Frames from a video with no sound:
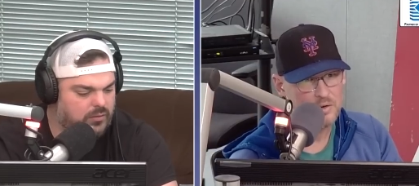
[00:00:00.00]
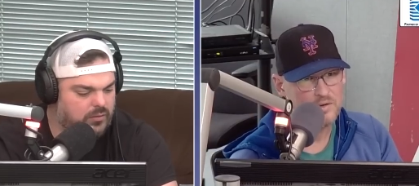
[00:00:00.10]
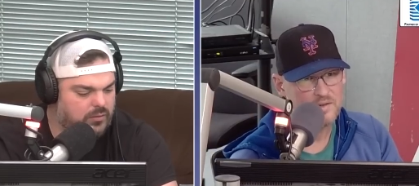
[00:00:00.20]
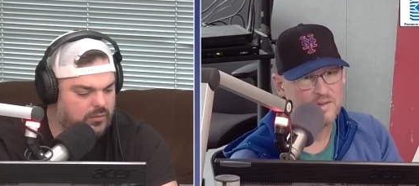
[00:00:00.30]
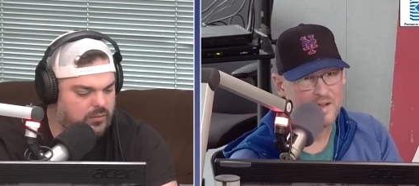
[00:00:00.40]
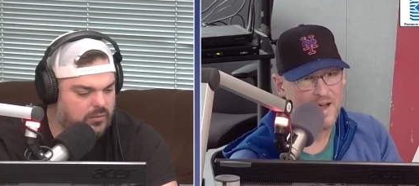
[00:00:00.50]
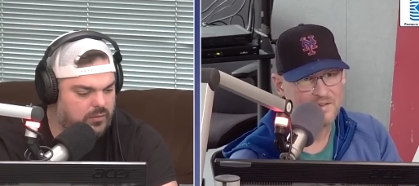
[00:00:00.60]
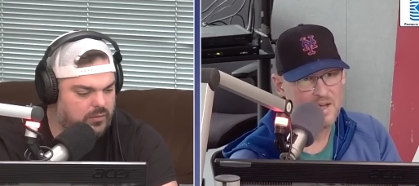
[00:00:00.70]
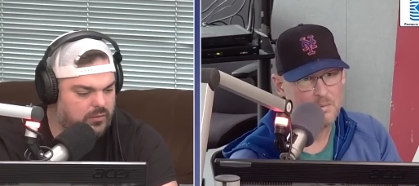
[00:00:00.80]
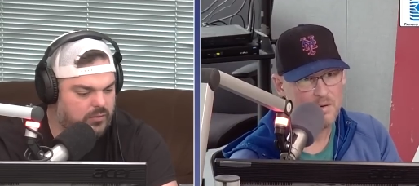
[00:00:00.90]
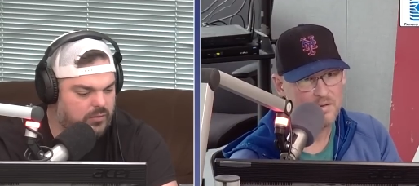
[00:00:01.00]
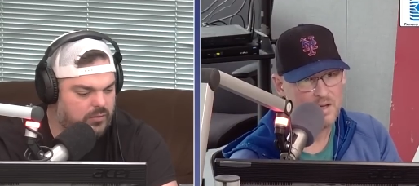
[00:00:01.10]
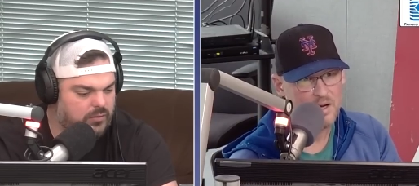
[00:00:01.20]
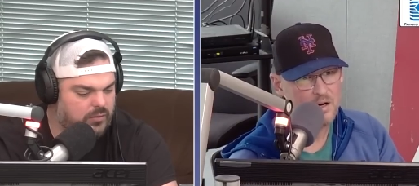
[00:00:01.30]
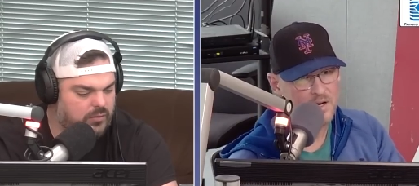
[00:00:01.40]
Speaker 1: loses the last game of the
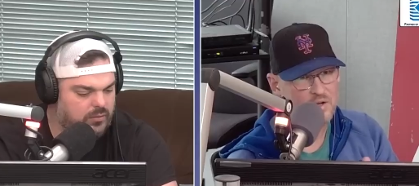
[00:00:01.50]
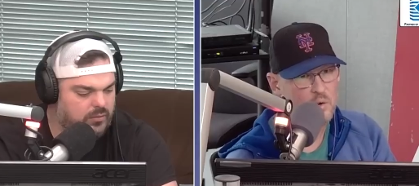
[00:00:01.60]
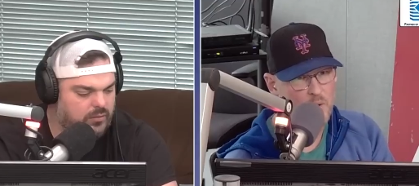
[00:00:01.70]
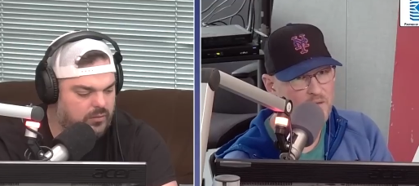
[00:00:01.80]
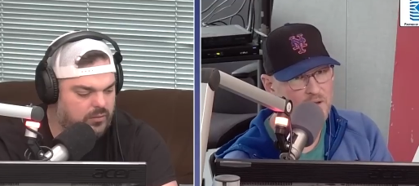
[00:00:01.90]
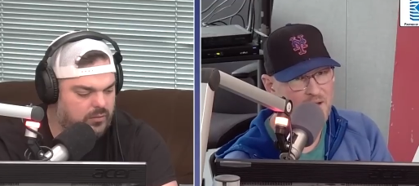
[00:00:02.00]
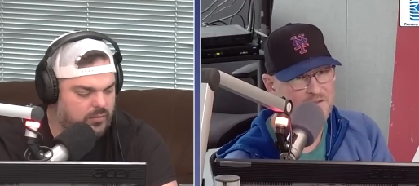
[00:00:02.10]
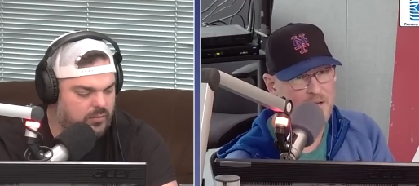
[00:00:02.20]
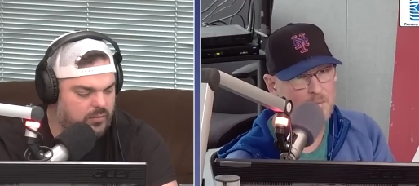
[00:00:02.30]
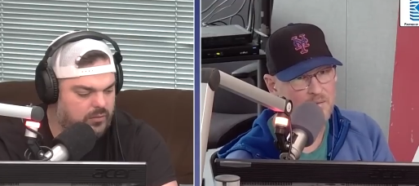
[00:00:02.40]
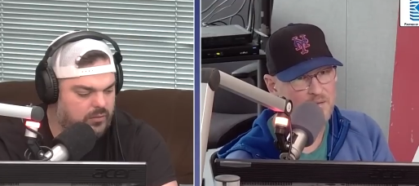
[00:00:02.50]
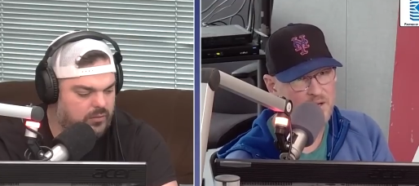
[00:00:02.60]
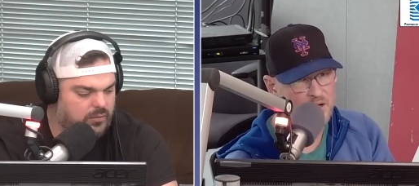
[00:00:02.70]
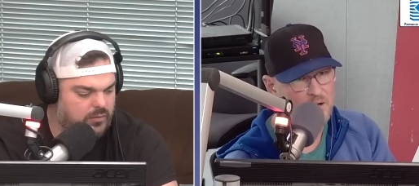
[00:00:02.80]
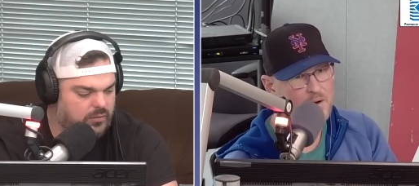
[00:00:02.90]
year and you win the last game of the
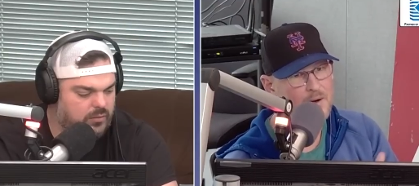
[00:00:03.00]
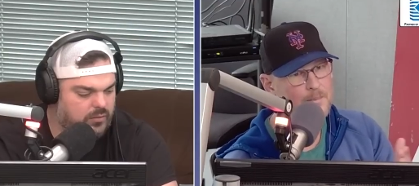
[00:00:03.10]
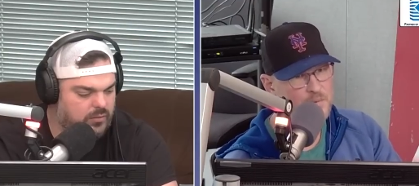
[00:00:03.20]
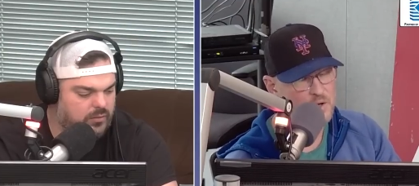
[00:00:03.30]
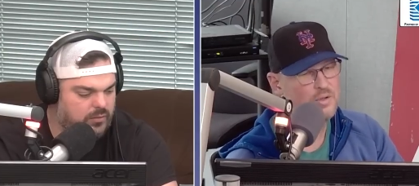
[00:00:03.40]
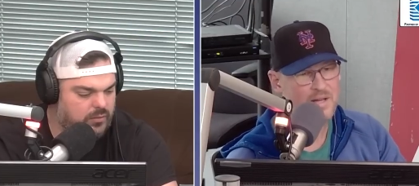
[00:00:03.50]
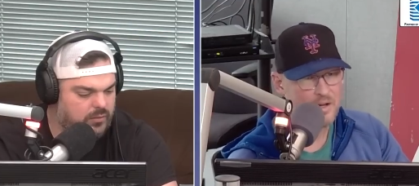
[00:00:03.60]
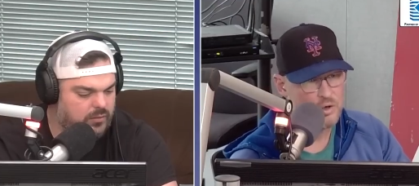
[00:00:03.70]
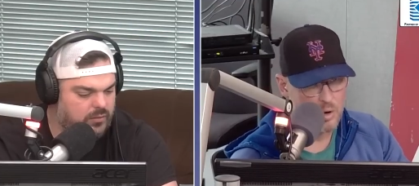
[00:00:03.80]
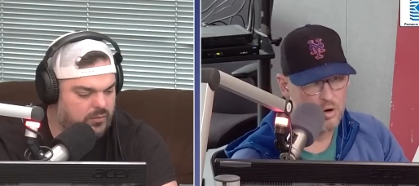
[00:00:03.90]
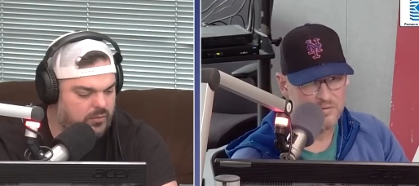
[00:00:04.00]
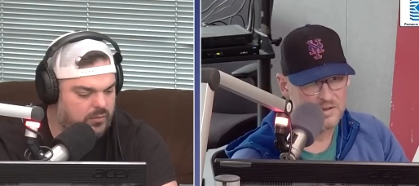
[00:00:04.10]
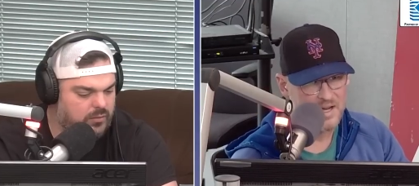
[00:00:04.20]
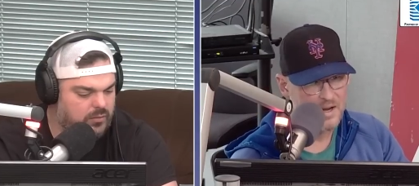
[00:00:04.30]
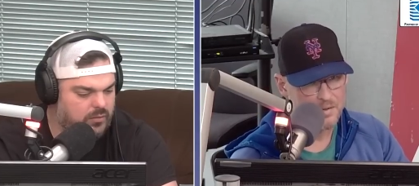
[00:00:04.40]
year, you t- you
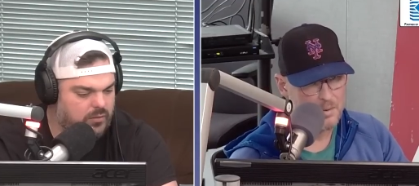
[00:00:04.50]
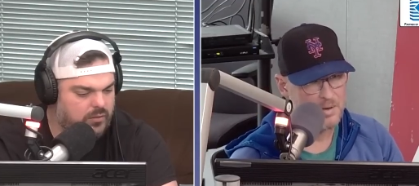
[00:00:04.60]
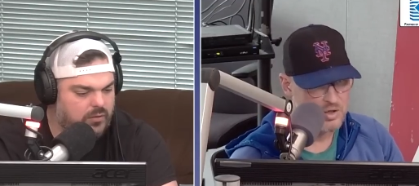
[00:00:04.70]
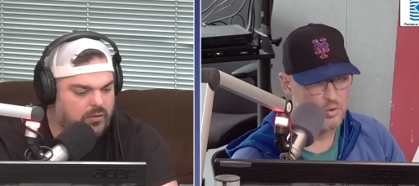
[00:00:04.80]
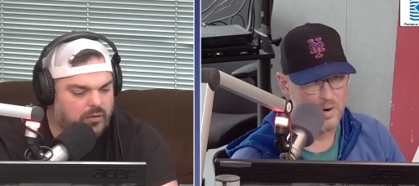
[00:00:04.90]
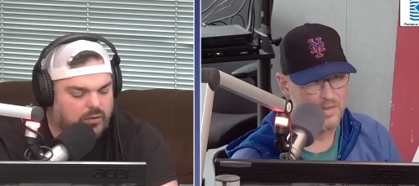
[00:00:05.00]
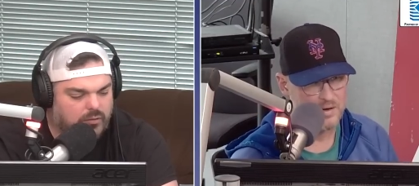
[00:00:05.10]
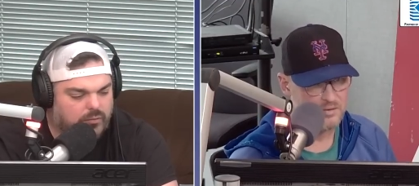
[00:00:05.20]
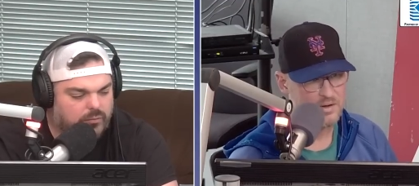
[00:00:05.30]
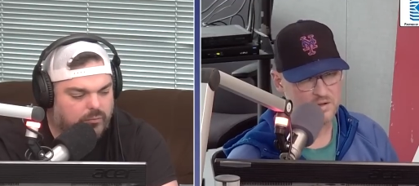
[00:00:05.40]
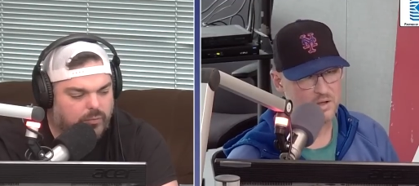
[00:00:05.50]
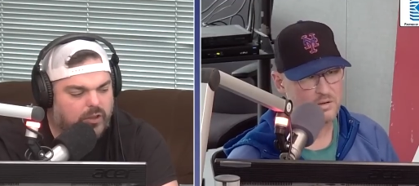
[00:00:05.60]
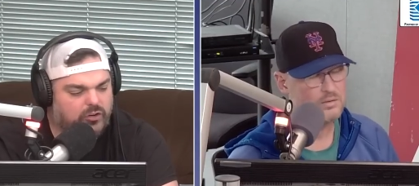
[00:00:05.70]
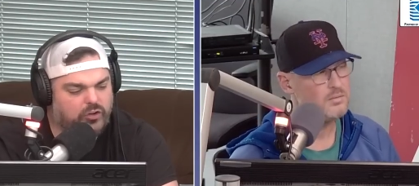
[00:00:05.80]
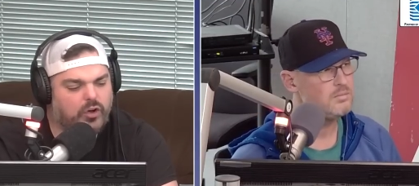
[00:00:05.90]
overtake them and you win the division.
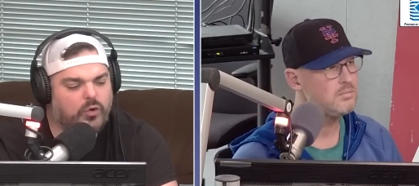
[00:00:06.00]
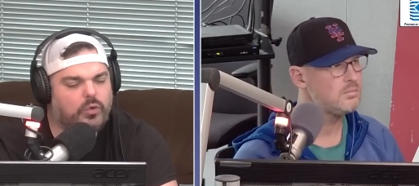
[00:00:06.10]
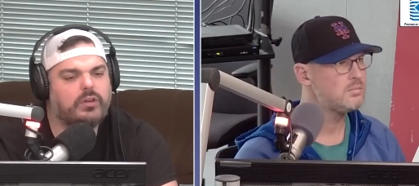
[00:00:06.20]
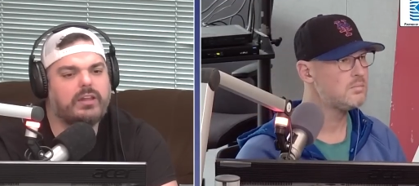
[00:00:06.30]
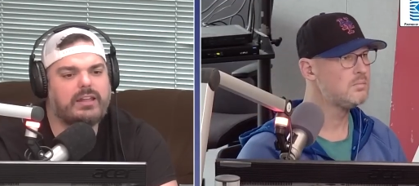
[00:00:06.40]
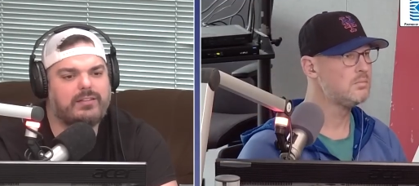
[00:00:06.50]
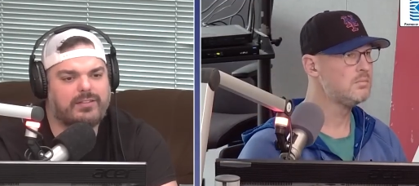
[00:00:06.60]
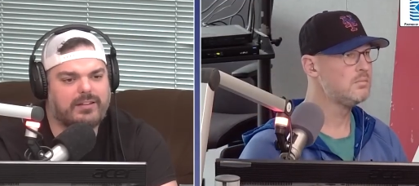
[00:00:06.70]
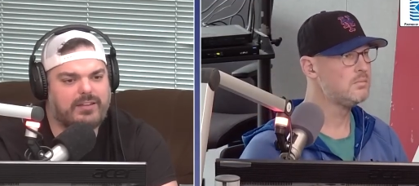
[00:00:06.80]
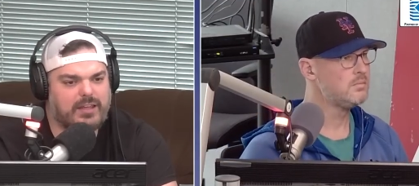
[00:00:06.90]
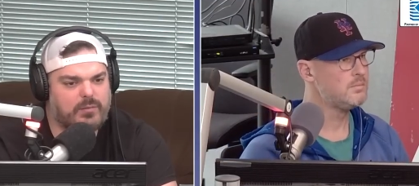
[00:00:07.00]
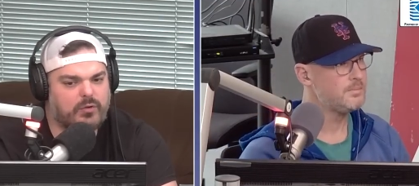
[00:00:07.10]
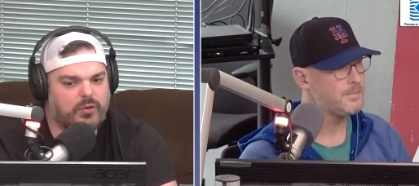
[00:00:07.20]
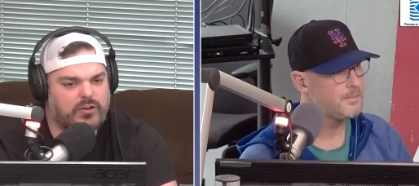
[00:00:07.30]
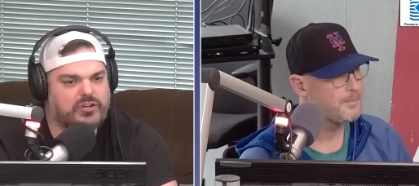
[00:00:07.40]
Speaker 2: You know who leads the team
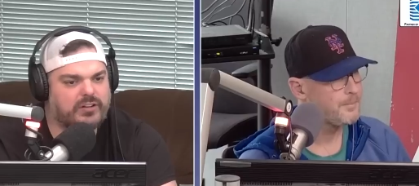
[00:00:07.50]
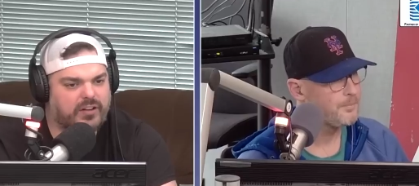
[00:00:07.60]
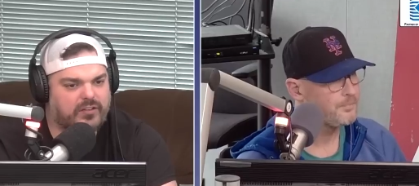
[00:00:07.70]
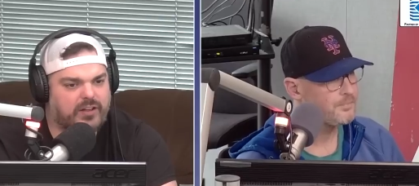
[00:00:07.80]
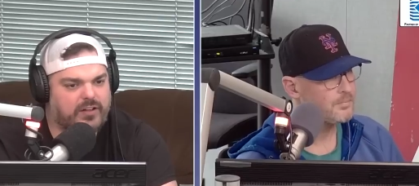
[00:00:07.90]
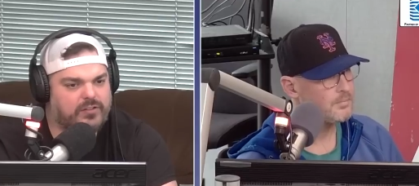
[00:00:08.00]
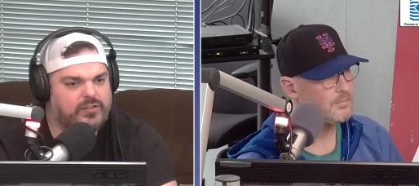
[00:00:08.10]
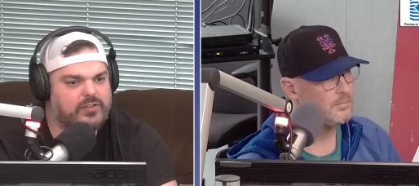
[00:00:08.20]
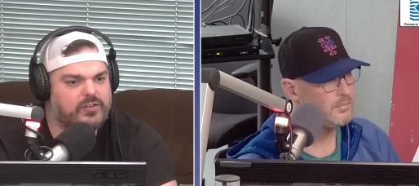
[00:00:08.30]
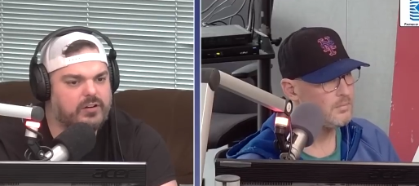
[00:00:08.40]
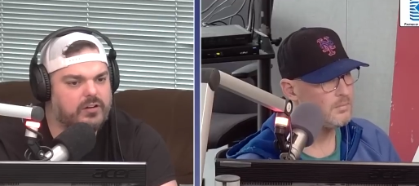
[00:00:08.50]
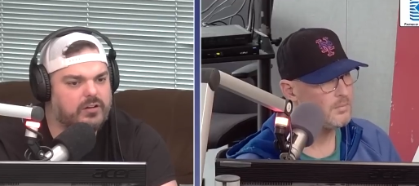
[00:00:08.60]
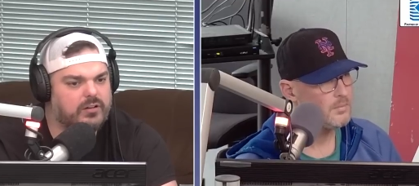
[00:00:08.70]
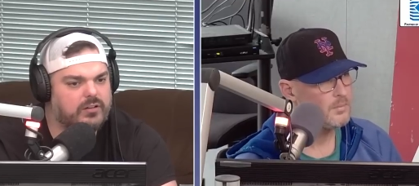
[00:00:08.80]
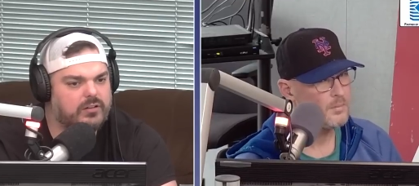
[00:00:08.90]
in rushing touchdowns this year?
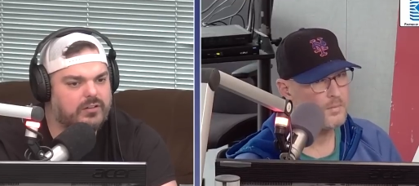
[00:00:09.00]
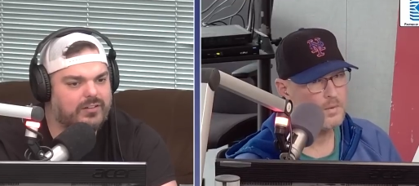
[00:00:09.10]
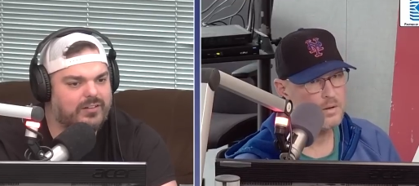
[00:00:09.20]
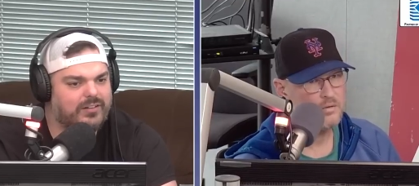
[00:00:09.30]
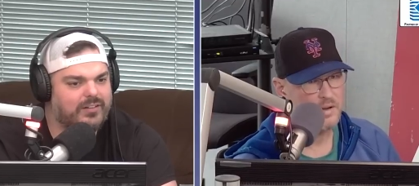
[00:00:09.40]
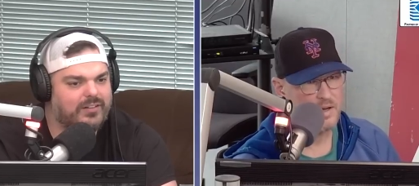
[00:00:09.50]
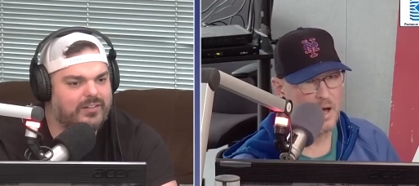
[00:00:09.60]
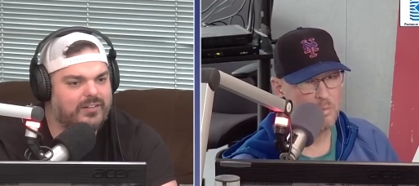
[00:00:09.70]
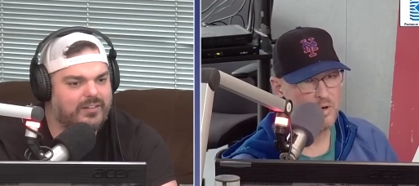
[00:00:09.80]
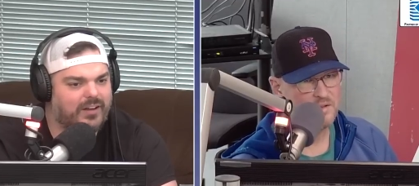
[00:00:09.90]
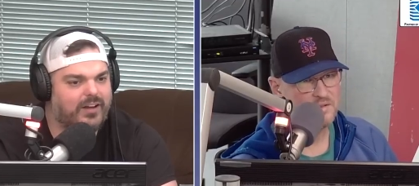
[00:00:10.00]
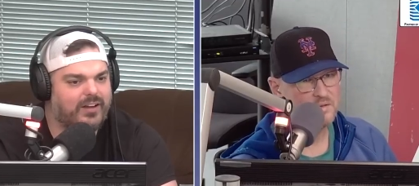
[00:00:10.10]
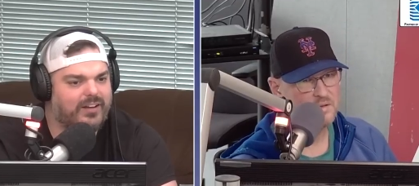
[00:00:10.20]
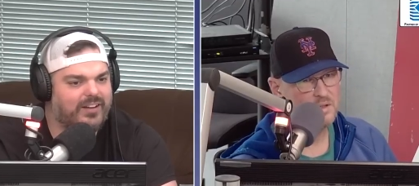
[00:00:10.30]
For the Cowboys? Uh-huh.